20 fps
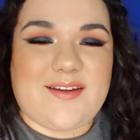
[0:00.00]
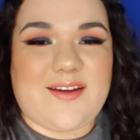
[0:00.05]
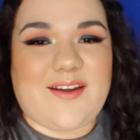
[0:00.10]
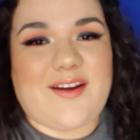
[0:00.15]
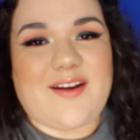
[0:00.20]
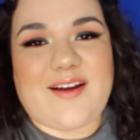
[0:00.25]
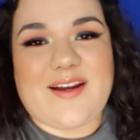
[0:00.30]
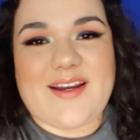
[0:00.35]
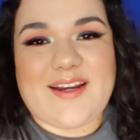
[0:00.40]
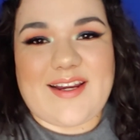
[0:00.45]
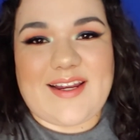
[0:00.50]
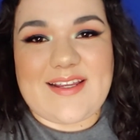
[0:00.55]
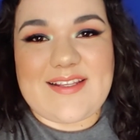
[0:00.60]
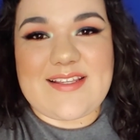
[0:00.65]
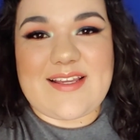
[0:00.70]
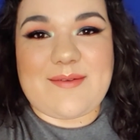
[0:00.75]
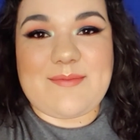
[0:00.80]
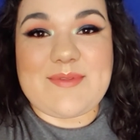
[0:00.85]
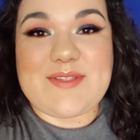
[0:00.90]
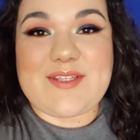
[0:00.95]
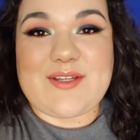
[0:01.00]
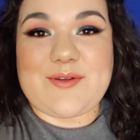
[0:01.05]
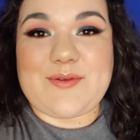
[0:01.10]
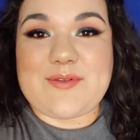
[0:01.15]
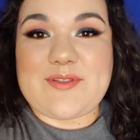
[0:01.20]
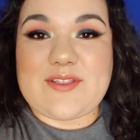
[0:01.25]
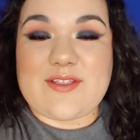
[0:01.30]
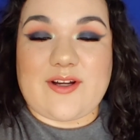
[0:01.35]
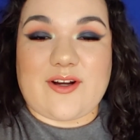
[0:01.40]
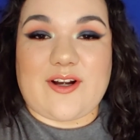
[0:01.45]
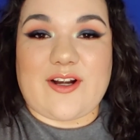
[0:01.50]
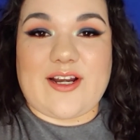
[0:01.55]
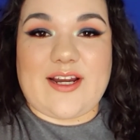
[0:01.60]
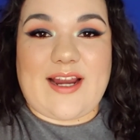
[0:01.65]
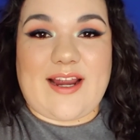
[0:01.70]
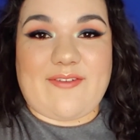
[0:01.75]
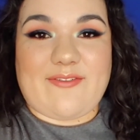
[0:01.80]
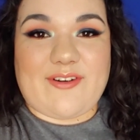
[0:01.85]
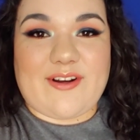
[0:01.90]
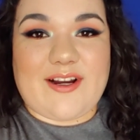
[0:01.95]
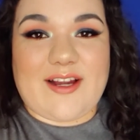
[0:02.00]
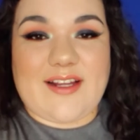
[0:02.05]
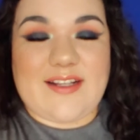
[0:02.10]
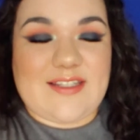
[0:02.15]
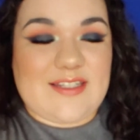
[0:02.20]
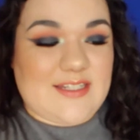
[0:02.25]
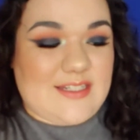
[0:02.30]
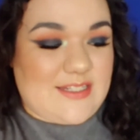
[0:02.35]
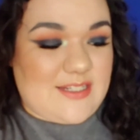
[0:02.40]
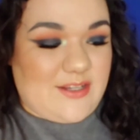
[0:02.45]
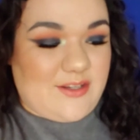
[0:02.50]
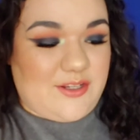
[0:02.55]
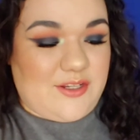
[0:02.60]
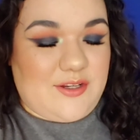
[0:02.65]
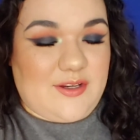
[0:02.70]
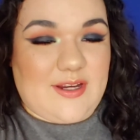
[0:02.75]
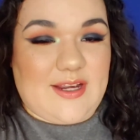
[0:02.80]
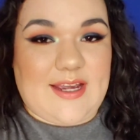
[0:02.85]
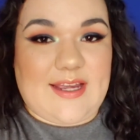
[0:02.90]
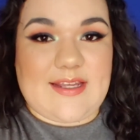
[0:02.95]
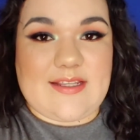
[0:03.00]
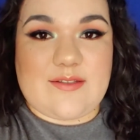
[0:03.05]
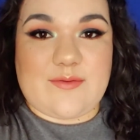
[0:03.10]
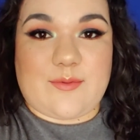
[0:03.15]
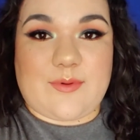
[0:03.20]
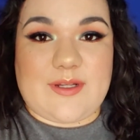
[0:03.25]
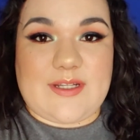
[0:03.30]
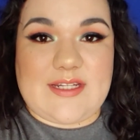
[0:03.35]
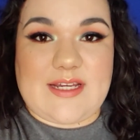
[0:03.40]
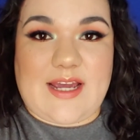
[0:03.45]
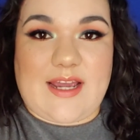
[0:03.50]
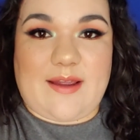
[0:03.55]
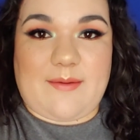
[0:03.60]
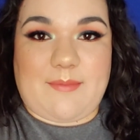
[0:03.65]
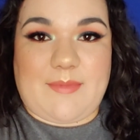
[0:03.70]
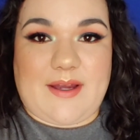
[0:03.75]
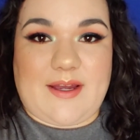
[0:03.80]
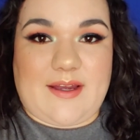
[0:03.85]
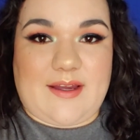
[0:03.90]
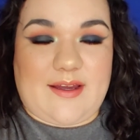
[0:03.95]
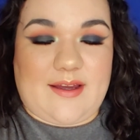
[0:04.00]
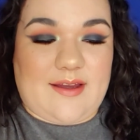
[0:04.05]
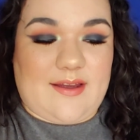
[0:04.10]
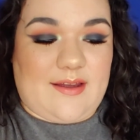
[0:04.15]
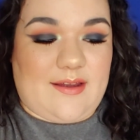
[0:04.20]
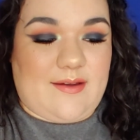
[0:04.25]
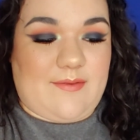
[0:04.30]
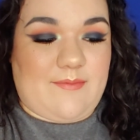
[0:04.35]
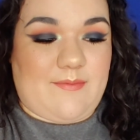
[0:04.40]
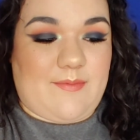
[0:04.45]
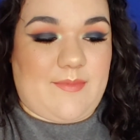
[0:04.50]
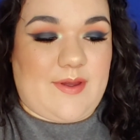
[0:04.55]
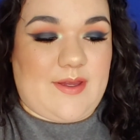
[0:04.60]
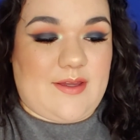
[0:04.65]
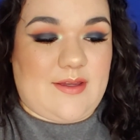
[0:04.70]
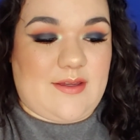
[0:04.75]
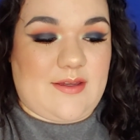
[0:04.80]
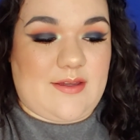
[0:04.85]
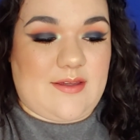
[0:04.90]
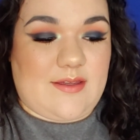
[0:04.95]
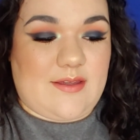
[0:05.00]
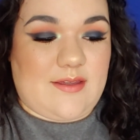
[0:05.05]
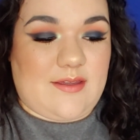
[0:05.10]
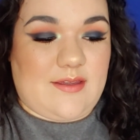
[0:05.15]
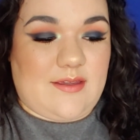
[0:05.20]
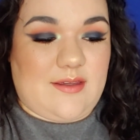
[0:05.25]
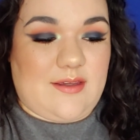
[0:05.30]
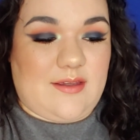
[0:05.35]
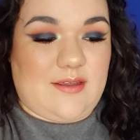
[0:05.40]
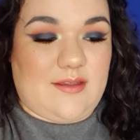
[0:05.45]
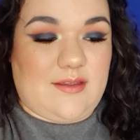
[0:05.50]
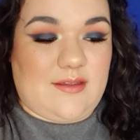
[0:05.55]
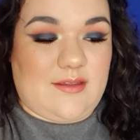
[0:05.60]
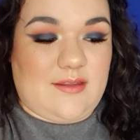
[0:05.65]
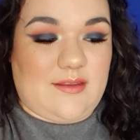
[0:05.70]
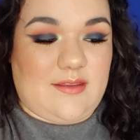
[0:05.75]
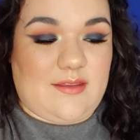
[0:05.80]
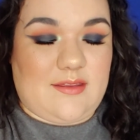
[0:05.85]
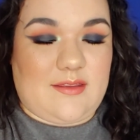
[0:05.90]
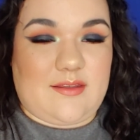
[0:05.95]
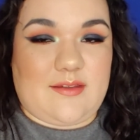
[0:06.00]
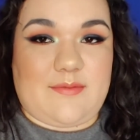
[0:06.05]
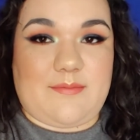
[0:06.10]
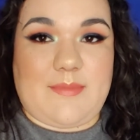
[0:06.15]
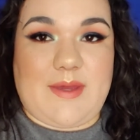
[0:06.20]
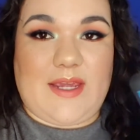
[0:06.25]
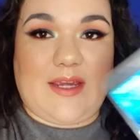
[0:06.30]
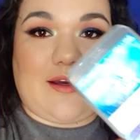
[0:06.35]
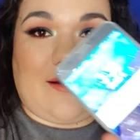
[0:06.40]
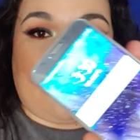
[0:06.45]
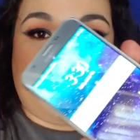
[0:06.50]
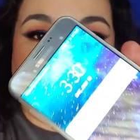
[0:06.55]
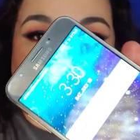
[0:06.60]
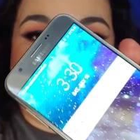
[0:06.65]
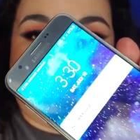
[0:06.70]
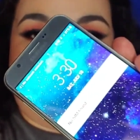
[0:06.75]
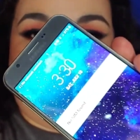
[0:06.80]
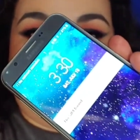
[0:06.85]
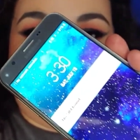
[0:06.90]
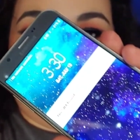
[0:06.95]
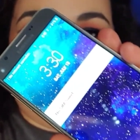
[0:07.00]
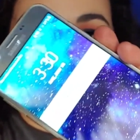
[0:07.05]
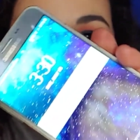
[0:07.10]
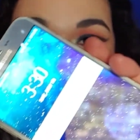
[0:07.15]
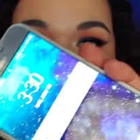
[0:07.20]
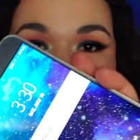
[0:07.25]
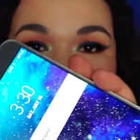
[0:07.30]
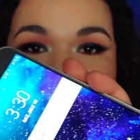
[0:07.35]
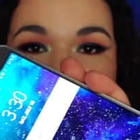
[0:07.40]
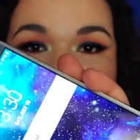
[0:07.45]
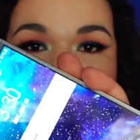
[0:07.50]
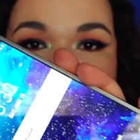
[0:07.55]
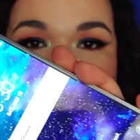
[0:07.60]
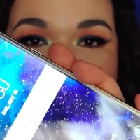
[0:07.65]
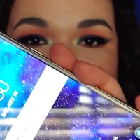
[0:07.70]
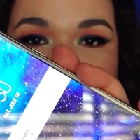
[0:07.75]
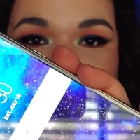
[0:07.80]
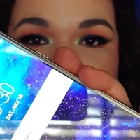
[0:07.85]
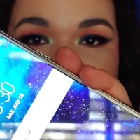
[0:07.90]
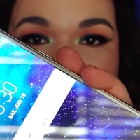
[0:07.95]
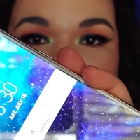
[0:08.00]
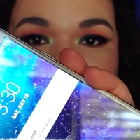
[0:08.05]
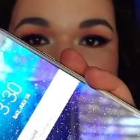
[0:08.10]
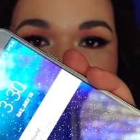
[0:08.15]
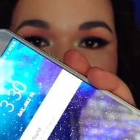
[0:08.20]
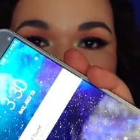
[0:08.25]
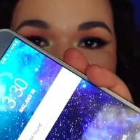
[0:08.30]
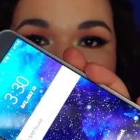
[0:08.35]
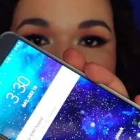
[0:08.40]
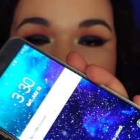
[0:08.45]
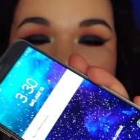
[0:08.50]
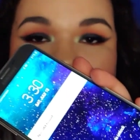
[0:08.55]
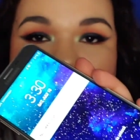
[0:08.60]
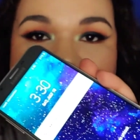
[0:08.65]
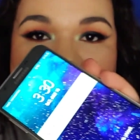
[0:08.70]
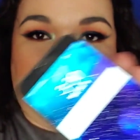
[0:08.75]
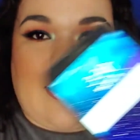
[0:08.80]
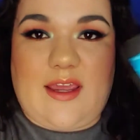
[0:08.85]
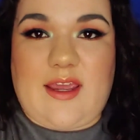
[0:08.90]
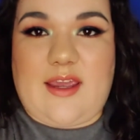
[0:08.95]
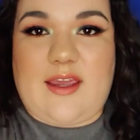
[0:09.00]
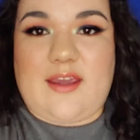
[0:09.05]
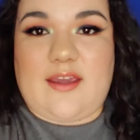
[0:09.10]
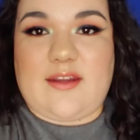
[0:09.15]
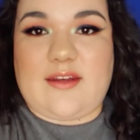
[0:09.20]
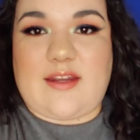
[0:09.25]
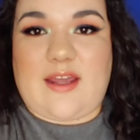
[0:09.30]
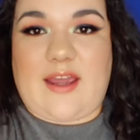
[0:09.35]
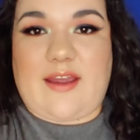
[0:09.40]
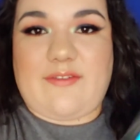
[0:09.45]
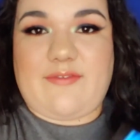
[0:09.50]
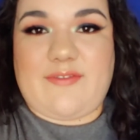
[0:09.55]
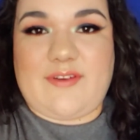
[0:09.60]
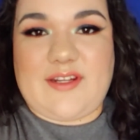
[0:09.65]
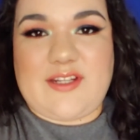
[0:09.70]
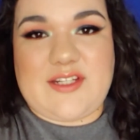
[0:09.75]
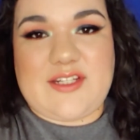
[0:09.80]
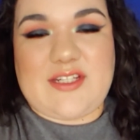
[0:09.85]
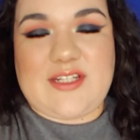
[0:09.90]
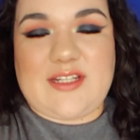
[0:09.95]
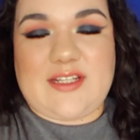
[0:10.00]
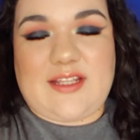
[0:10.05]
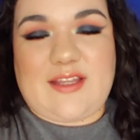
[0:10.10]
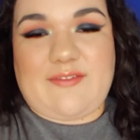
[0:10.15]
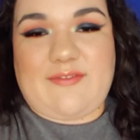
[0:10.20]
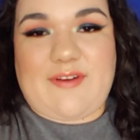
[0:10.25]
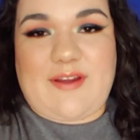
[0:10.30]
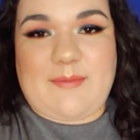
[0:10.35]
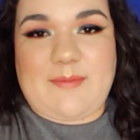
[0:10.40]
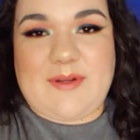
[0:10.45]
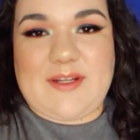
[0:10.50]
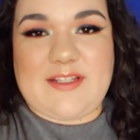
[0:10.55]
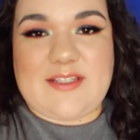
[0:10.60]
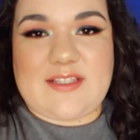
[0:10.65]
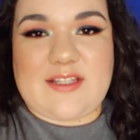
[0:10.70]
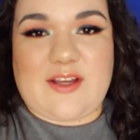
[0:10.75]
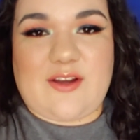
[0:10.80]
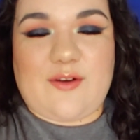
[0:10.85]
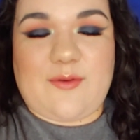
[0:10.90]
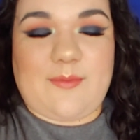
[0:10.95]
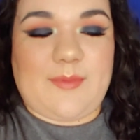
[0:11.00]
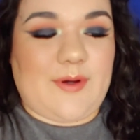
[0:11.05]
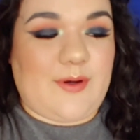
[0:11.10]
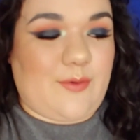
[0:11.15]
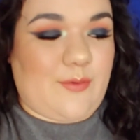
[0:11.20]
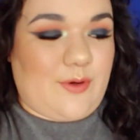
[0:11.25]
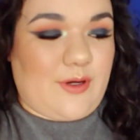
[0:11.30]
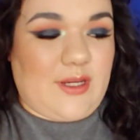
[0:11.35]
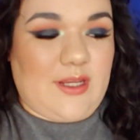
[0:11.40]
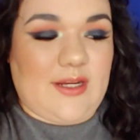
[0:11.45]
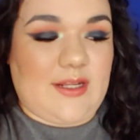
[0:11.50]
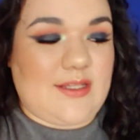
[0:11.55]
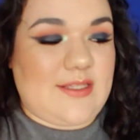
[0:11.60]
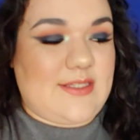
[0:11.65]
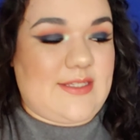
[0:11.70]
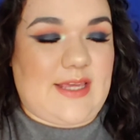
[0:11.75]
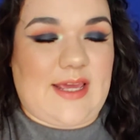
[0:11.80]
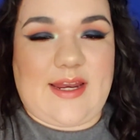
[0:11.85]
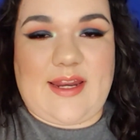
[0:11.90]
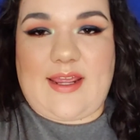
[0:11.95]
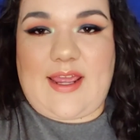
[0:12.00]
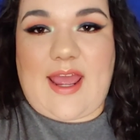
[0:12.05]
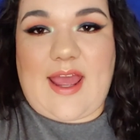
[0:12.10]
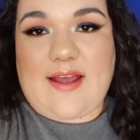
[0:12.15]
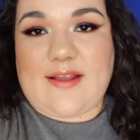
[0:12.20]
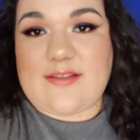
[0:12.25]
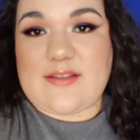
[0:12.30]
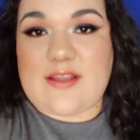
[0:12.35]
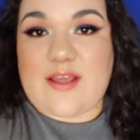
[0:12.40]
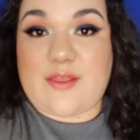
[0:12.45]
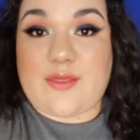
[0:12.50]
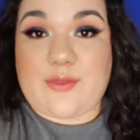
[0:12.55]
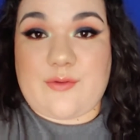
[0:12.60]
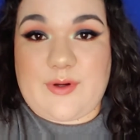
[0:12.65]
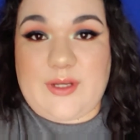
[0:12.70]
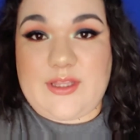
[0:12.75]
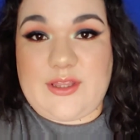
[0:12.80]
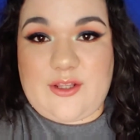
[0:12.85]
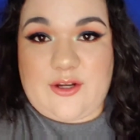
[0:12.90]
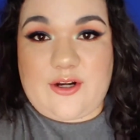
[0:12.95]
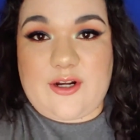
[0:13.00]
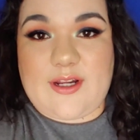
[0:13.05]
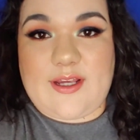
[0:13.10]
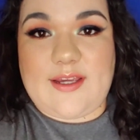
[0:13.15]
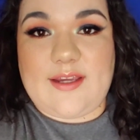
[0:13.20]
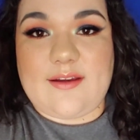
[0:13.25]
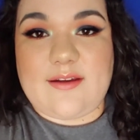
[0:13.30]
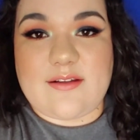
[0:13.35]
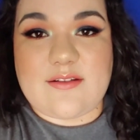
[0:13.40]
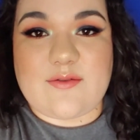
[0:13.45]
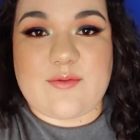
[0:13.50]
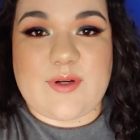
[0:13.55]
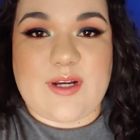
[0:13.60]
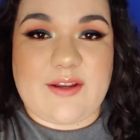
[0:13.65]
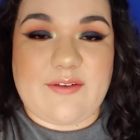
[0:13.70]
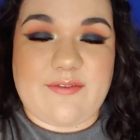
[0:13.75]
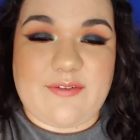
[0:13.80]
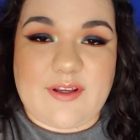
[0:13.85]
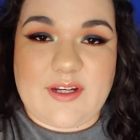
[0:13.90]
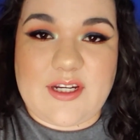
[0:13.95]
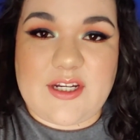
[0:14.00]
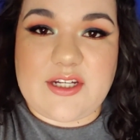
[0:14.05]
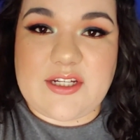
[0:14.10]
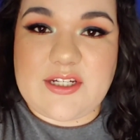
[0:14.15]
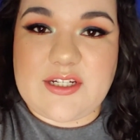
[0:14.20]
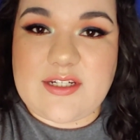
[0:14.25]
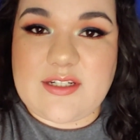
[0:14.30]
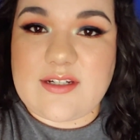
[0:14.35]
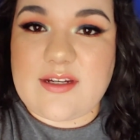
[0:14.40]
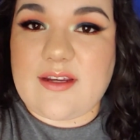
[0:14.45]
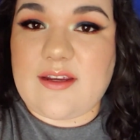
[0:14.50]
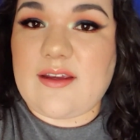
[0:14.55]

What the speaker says: Alright guys, I'm so sorry. I forgot to tell you guys what time the makeup started. It's 3:30 and I finished it like 5 minutes ago, but we're gonna set it as 3:30 is when I finished.